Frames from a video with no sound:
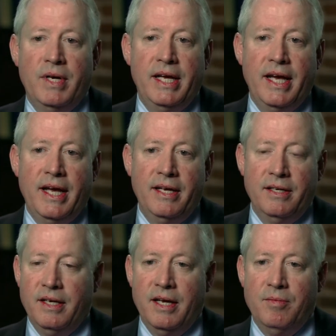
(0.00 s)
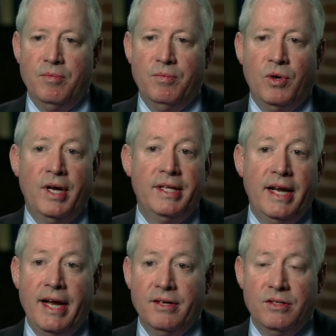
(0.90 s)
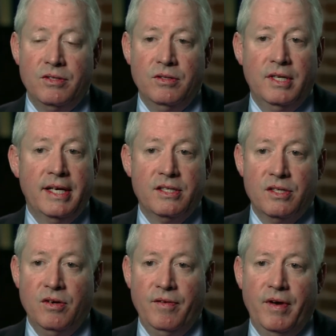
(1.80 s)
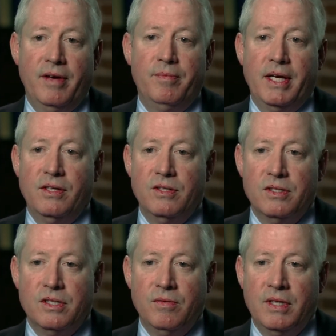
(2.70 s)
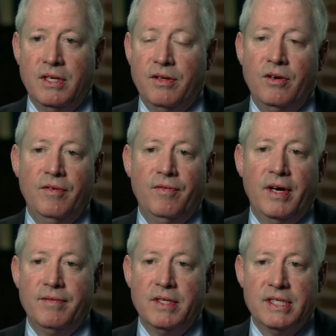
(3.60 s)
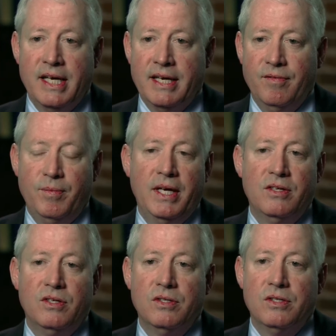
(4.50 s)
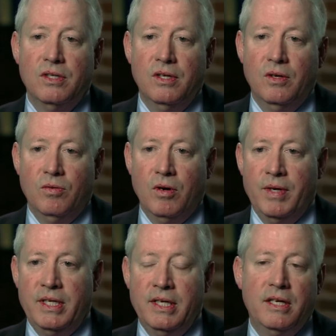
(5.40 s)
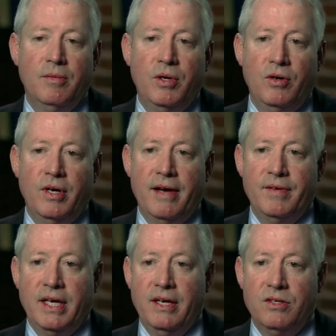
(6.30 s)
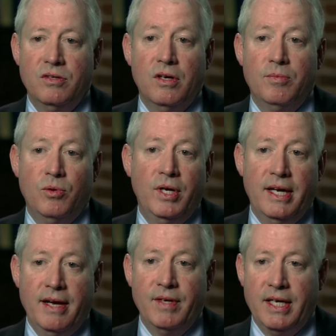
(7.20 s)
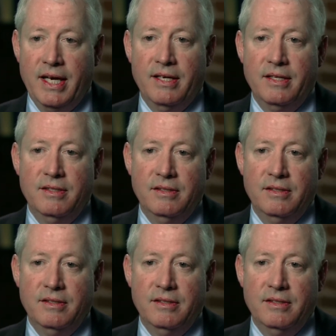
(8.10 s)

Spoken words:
ahead and brought that out to the next 35 patients. So we did 35 consecutive patients where we did computer navigation on the pre-navigated